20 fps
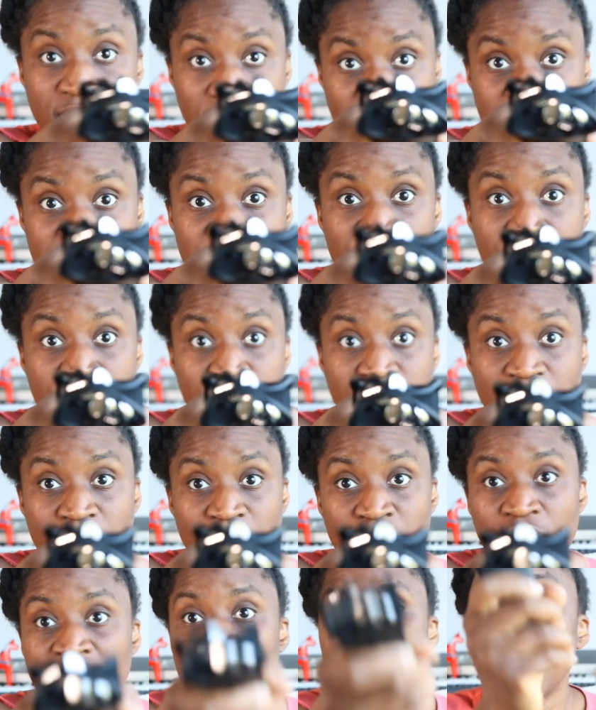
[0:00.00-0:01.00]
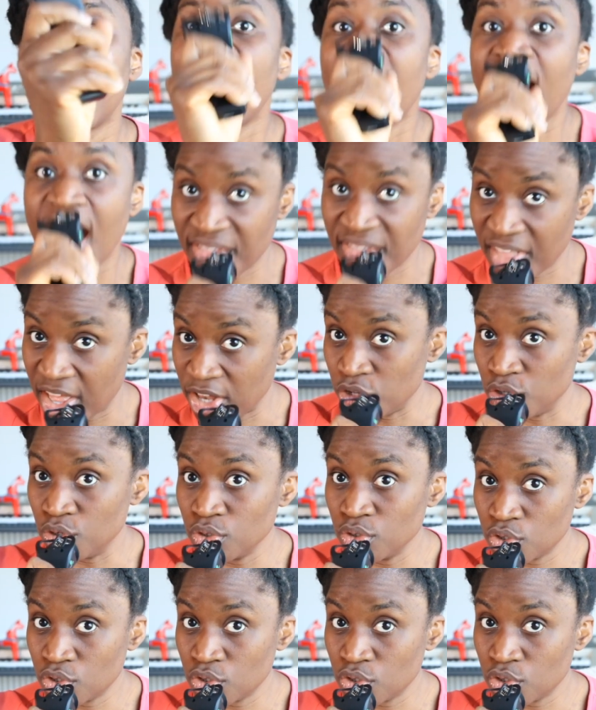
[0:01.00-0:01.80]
interview someone and then you